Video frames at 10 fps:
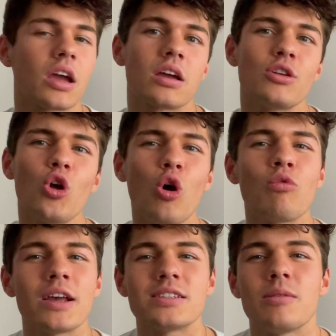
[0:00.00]
not a
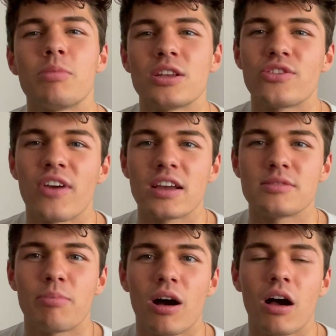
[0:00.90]
resting bitch face,
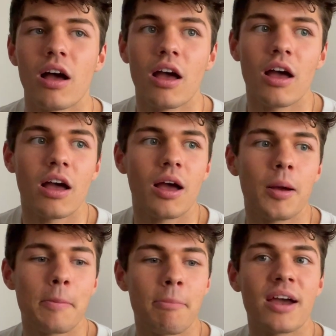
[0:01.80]
but
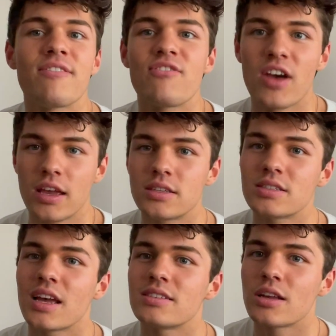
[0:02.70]
my face
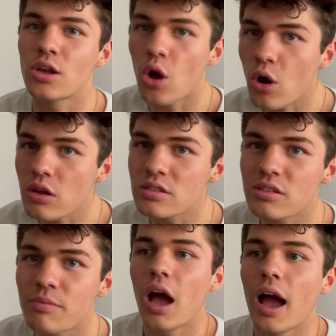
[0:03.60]
says a lot
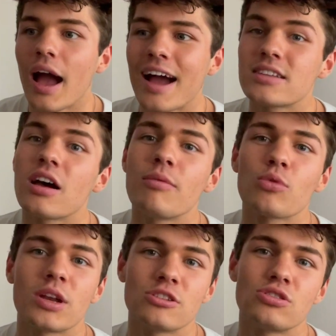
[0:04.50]
at times
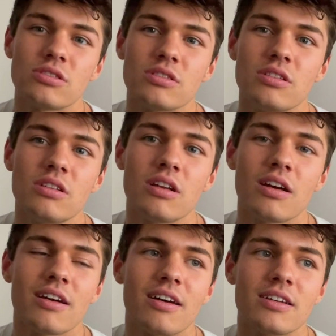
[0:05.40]
when it shouldn't.
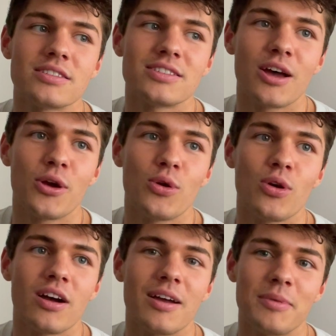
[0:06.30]
So
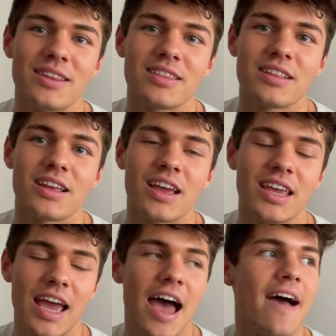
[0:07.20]
I mean,
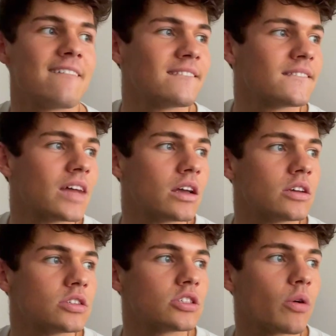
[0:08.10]
yeah.
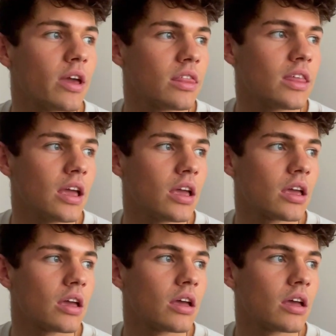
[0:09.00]
So I think